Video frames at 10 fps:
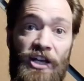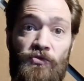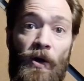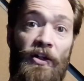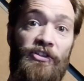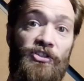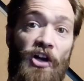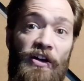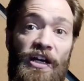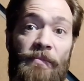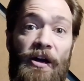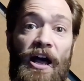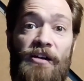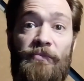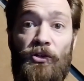as well as talking about
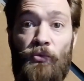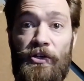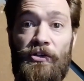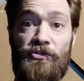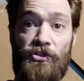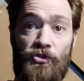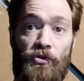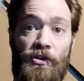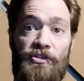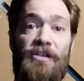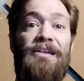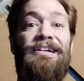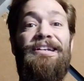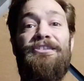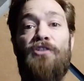how to build windows and doors,
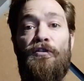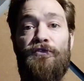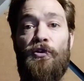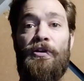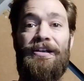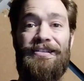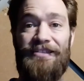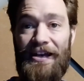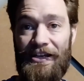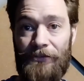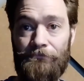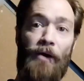install flooring and siding.